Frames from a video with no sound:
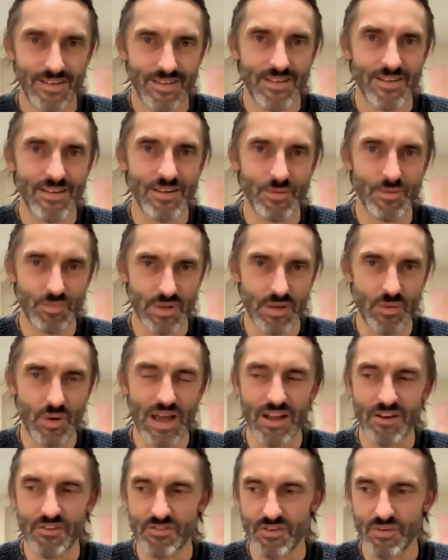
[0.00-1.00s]
you
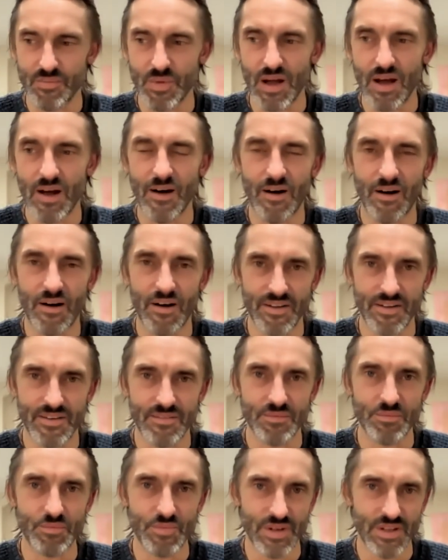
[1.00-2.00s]
act from the heart,
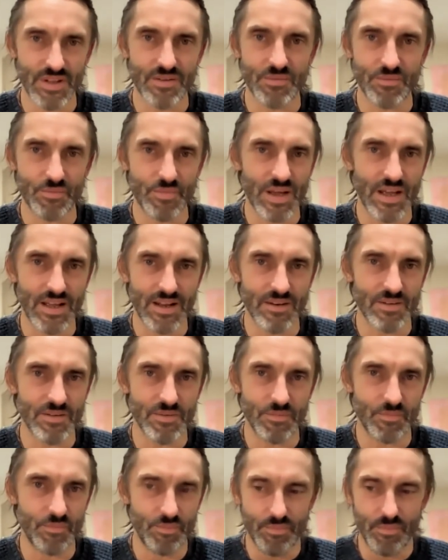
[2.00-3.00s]
and
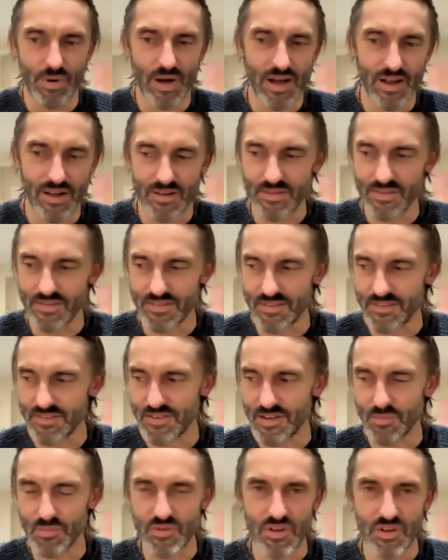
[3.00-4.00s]
but
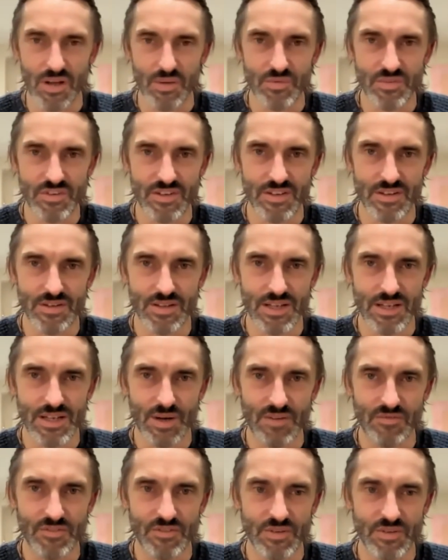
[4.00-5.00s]
sometimes you
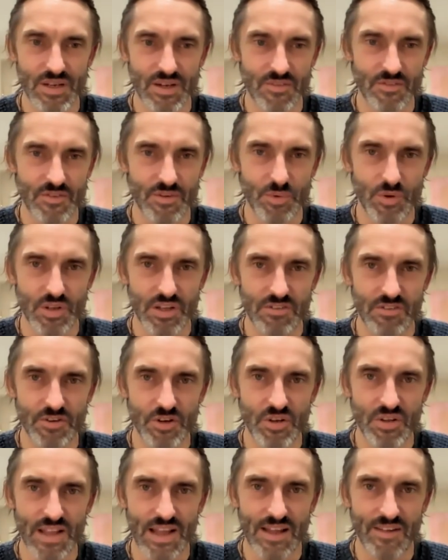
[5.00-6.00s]
have to put your
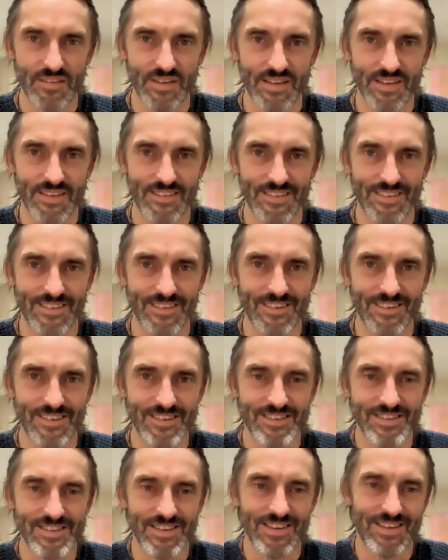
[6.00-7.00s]
foot down, don't you? It's